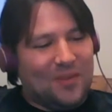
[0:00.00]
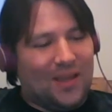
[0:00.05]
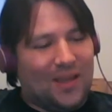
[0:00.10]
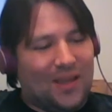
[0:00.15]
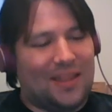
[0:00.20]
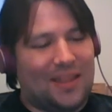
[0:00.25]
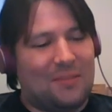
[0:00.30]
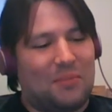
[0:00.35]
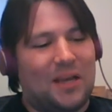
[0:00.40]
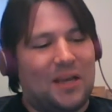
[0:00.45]

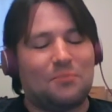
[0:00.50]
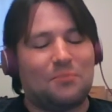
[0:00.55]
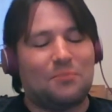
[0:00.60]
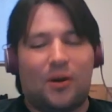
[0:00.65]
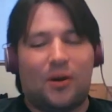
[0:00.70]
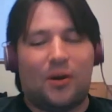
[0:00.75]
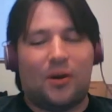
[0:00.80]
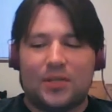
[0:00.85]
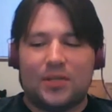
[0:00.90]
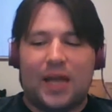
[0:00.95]
And the best
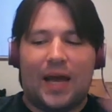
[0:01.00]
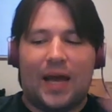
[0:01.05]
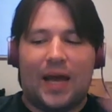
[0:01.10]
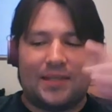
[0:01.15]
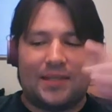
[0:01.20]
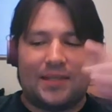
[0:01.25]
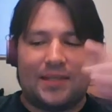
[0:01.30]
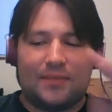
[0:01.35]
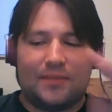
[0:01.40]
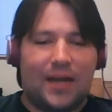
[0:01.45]
part was as
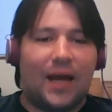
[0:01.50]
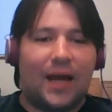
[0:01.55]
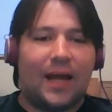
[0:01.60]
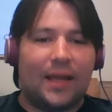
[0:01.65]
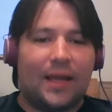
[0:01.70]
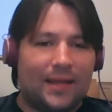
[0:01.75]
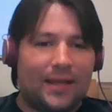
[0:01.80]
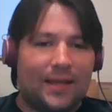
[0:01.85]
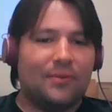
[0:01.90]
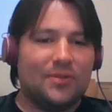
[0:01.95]
it was
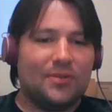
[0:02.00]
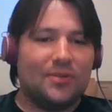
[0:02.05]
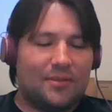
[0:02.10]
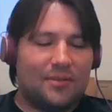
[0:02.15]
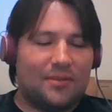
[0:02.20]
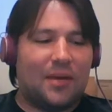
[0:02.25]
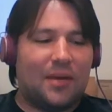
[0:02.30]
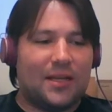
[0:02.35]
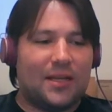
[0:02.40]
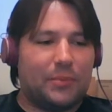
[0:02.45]
dying. That was the
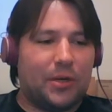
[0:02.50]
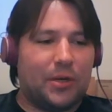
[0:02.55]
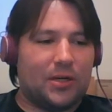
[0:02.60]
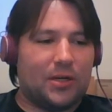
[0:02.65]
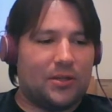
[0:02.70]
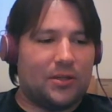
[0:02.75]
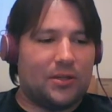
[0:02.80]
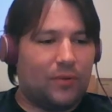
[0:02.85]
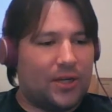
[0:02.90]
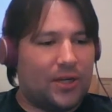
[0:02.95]
best part
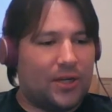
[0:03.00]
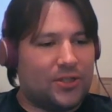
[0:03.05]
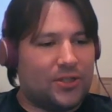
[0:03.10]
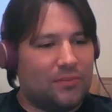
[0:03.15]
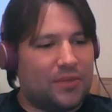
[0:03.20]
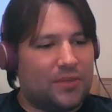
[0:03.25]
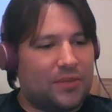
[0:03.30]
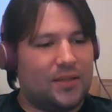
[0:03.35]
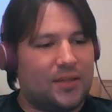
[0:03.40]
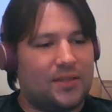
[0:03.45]
to watch it
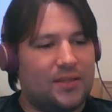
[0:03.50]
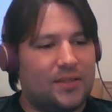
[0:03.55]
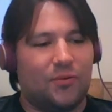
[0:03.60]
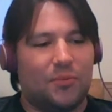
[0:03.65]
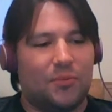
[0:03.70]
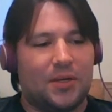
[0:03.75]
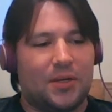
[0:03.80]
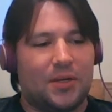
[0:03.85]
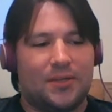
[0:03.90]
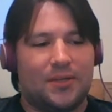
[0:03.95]
because
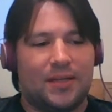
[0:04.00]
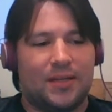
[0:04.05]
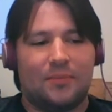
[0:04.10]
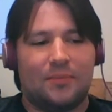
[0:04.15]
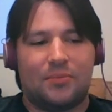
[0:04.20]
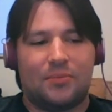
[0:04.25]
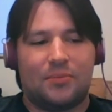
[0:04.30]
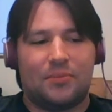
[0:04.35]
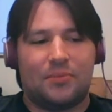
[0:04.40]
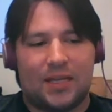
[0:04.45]
everybody was getting
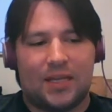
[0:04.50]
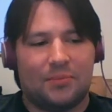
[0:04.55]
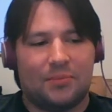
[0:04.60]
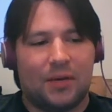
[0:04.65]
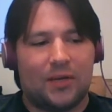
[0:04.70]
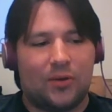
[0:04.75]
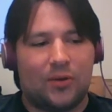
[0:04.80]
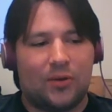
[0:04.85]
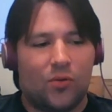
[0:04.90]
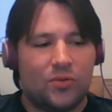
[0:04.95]
possessed by
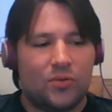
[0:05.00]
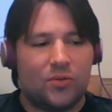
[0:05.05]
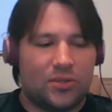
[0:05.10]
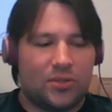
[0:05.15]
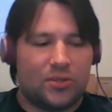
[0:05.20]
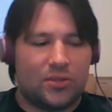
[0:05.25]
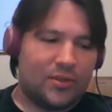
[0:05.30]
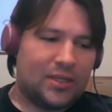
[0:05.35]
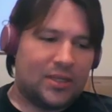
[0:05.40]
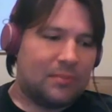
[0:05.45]
ghosts
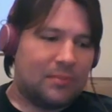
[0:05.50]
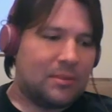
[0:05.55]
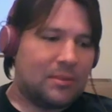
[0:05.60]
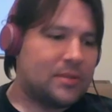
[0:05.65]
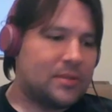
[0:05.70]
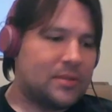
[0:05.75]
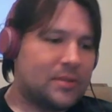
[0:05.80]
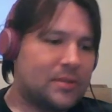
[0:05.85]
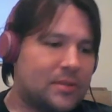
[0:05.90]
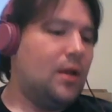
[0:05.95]
or
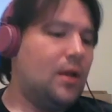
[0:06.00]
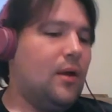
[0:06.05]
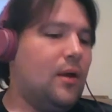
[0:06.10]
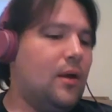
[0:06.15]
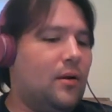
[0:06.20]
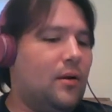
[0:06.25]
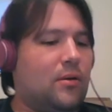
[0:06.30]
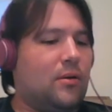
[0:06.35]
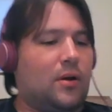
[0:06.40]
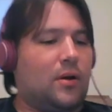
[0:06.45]
demons,
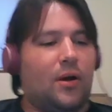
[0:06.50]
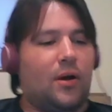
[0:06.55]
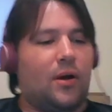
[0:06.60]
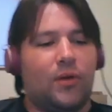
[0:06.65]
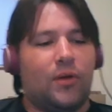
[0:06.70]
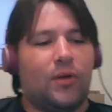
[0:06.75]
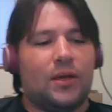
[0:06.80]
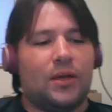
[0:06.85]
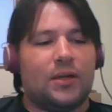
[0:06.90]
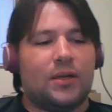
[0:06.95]
or
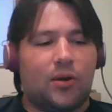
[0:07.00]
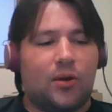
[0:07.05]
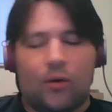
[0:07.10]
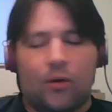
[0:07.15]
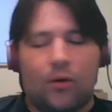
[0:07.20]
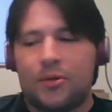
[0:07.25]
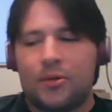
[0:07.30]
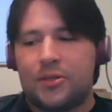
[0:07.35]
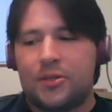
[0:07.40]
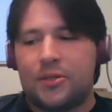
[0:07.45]
going into
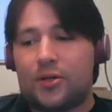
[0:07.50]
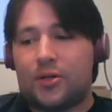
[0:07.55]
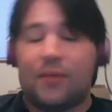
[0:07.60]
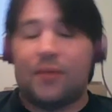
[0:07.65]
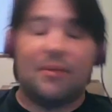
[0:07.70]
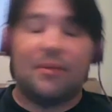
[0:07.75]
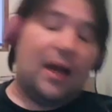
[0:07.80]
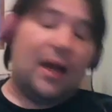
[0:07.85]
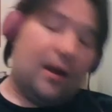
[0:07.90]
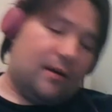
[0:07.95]
comas or
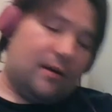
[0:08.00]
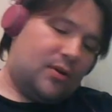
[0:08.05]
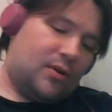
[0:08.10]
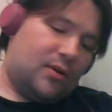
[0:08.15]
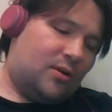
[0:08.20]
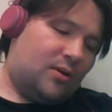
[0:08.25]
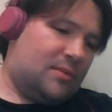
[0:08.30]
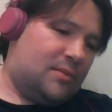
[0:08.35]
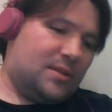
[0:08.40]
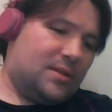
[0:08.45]
coming out of
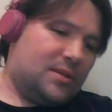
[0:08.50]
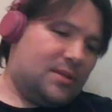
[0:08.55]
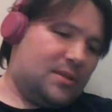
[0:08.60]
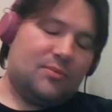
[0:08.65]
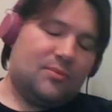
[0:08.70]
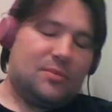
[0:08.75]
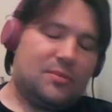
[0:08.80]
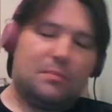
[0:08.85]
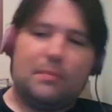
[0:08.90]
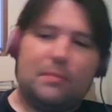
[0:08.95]
comas. It
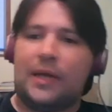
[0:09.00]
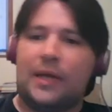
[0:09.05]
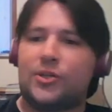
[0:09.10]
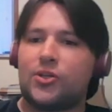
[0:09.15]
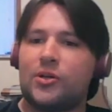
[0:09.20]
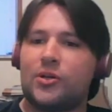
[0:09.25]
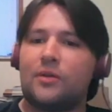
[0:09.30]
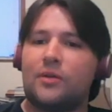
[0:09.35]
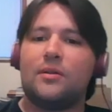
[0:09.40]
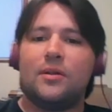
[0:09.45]
was
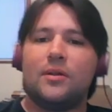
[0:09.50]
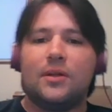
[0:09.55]
magical.